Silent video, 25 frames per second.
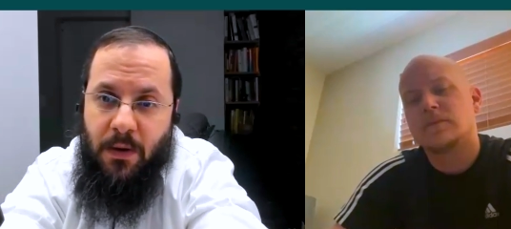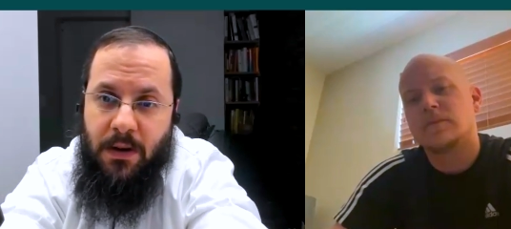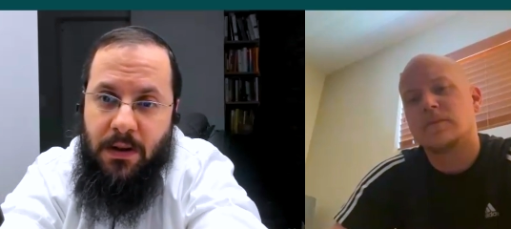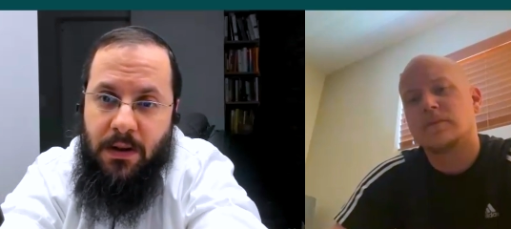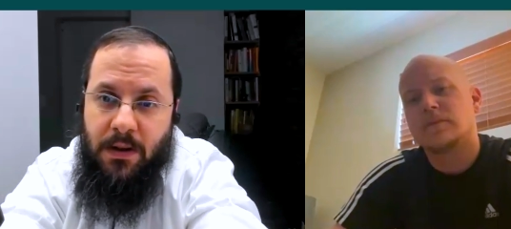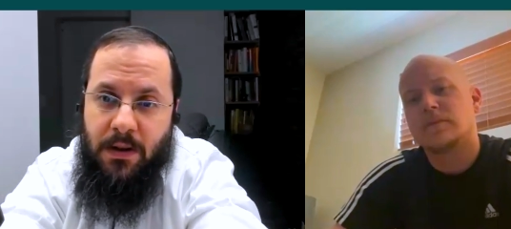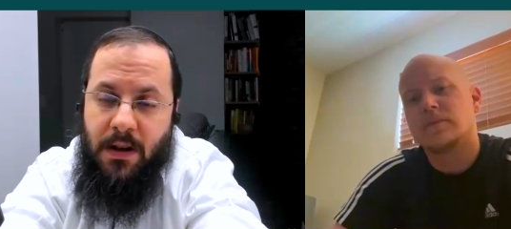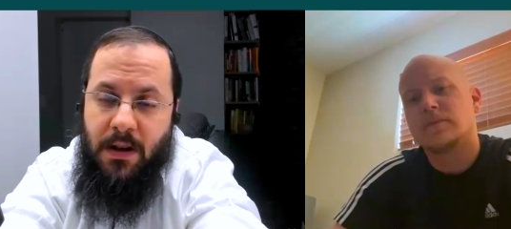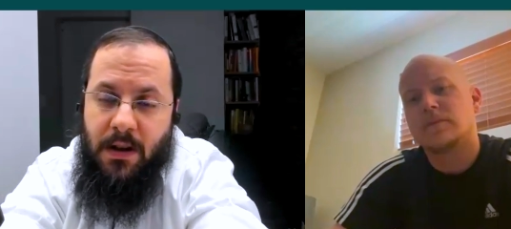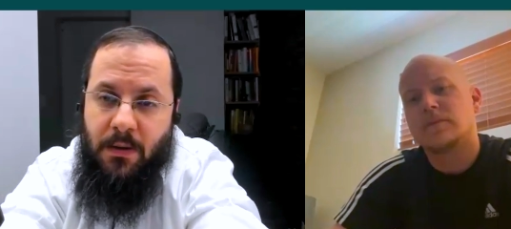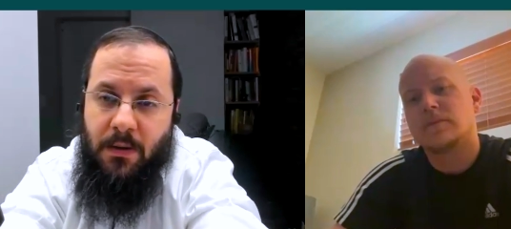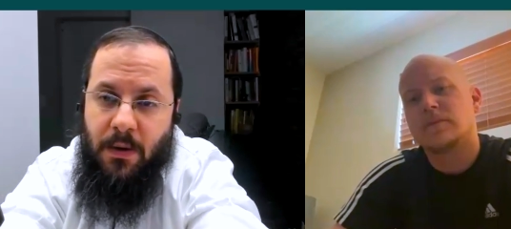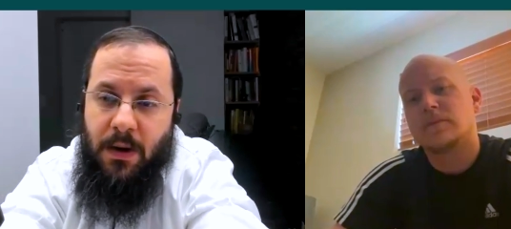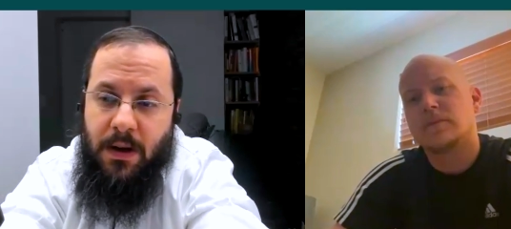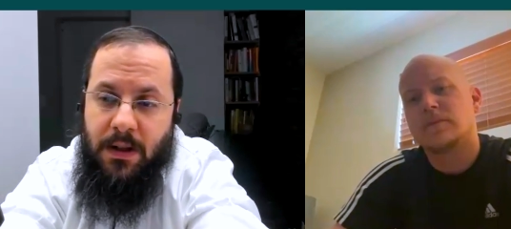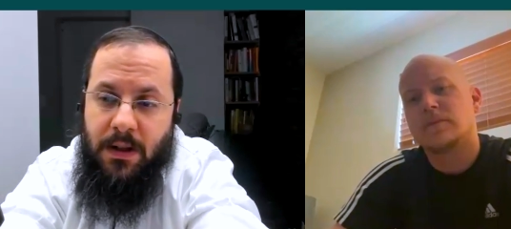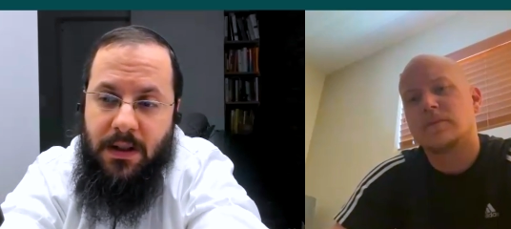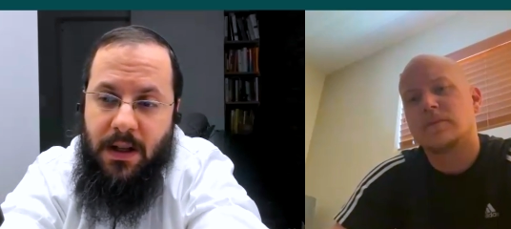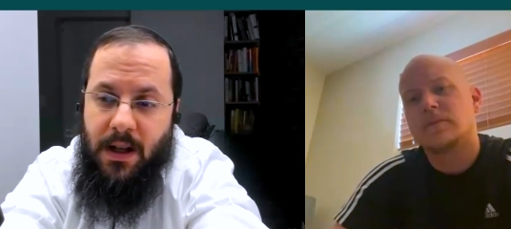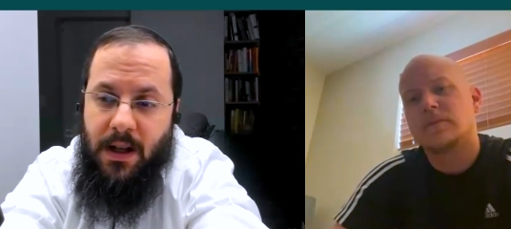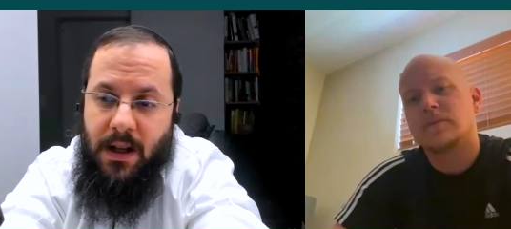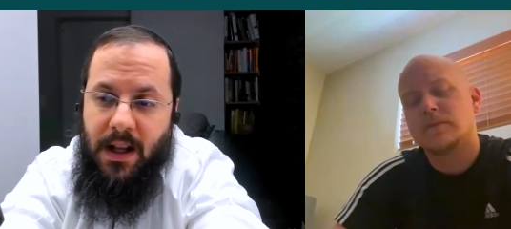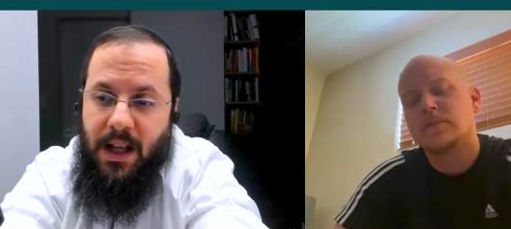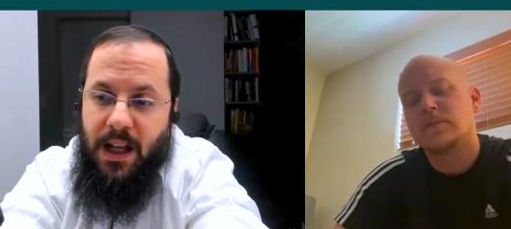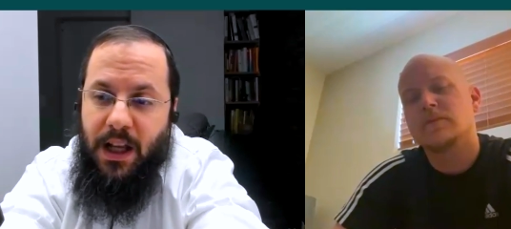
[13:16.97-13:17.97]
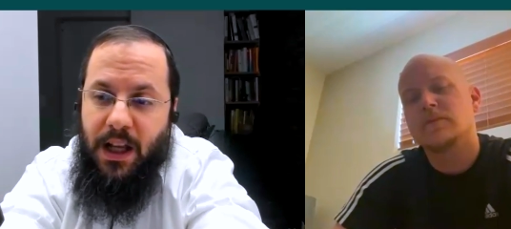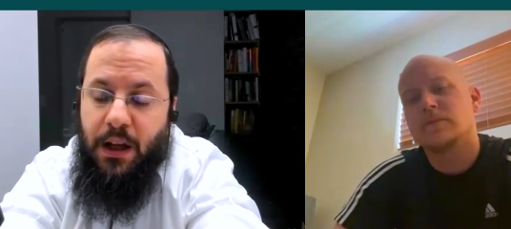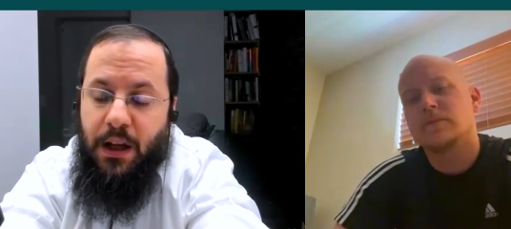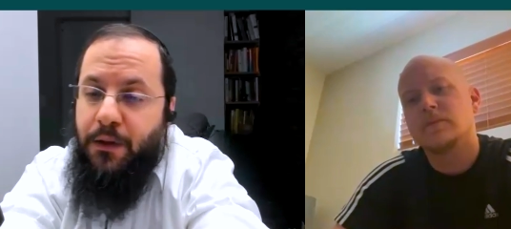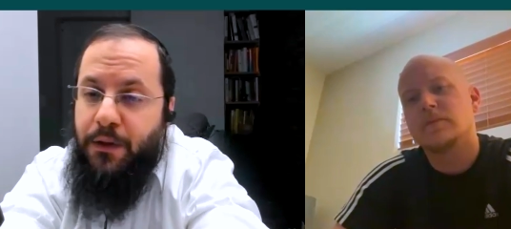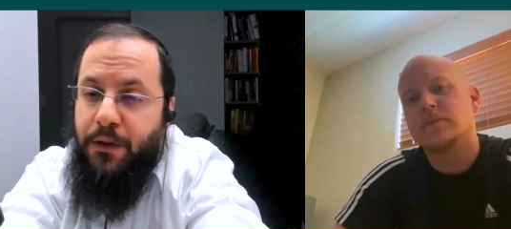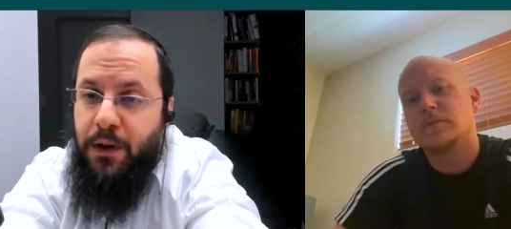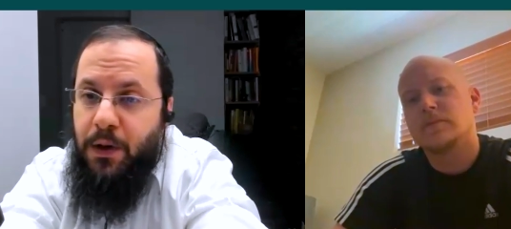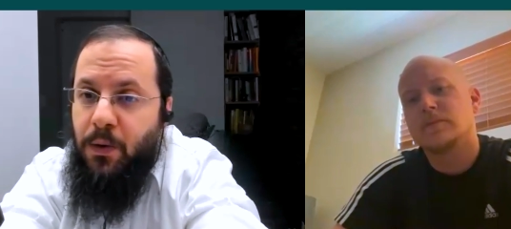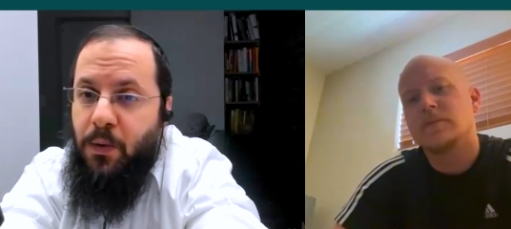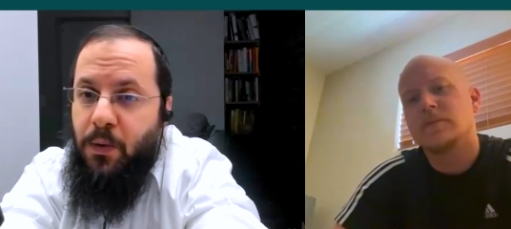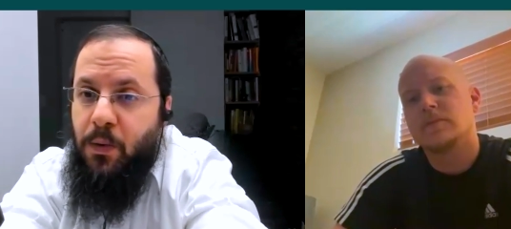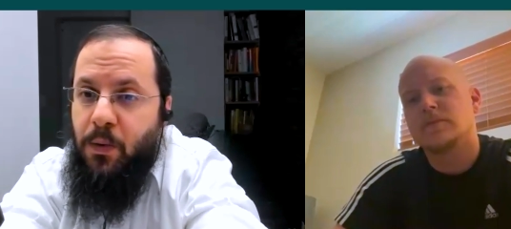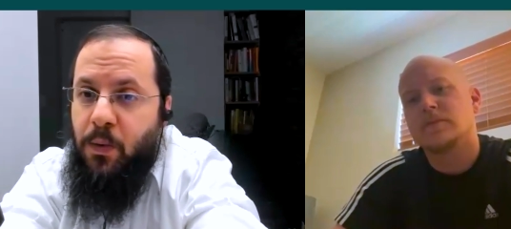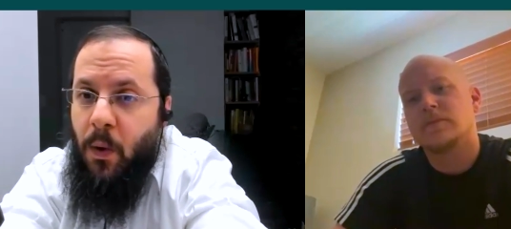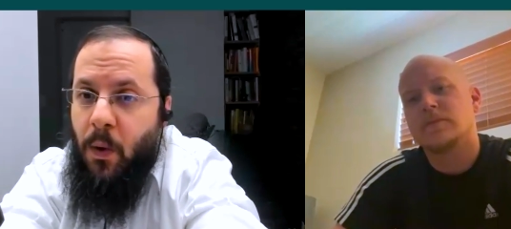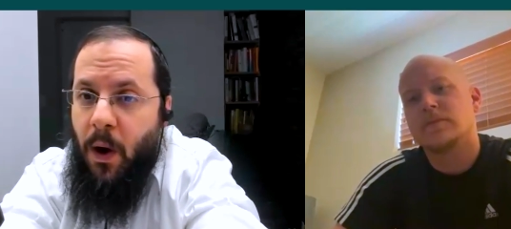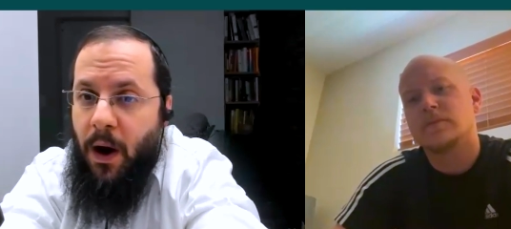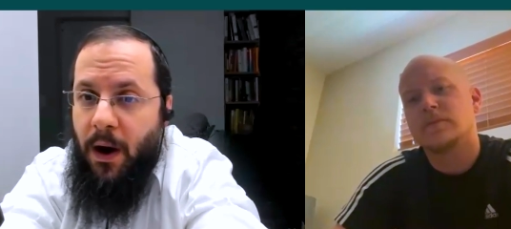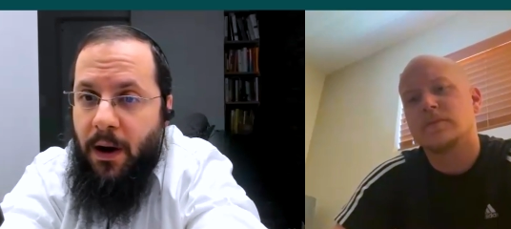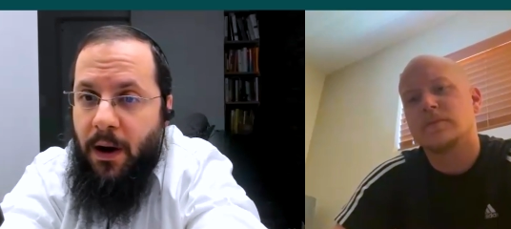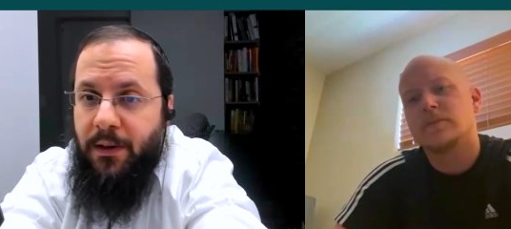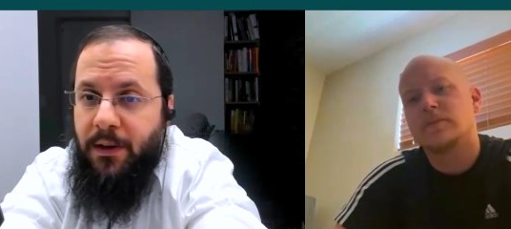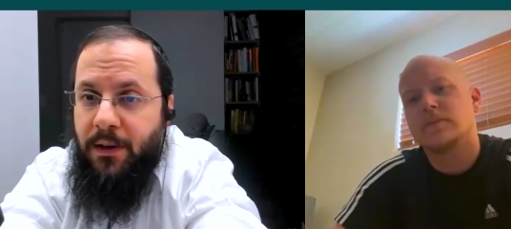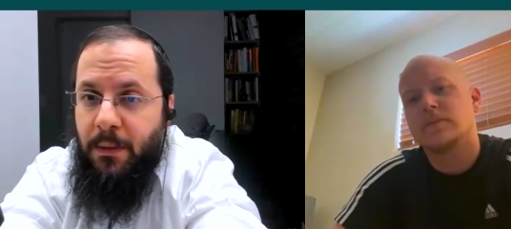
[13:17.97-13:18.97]
Speaker 1: divorce. In other words, if you
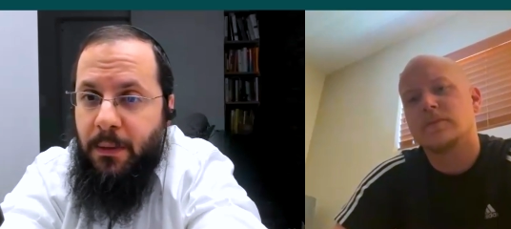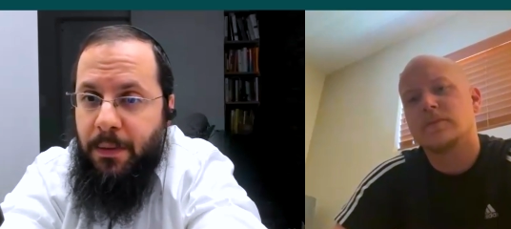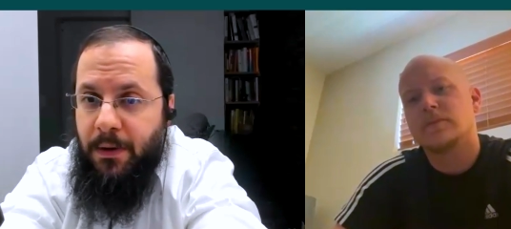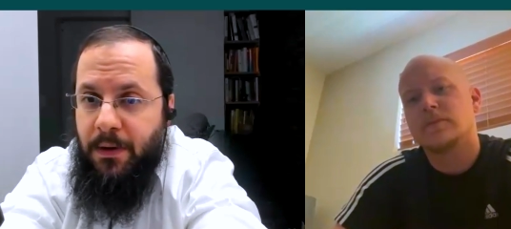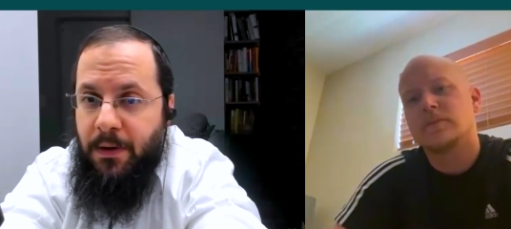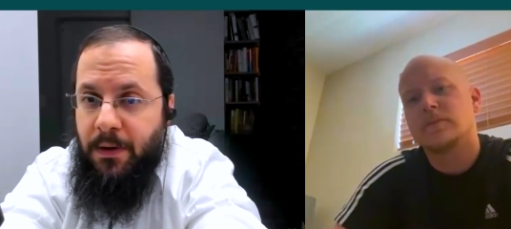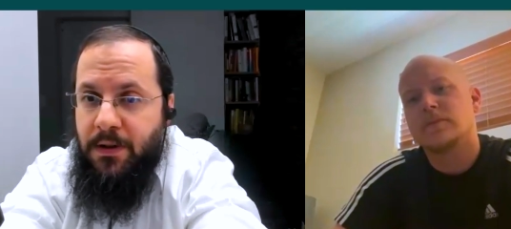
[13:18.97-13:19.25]
want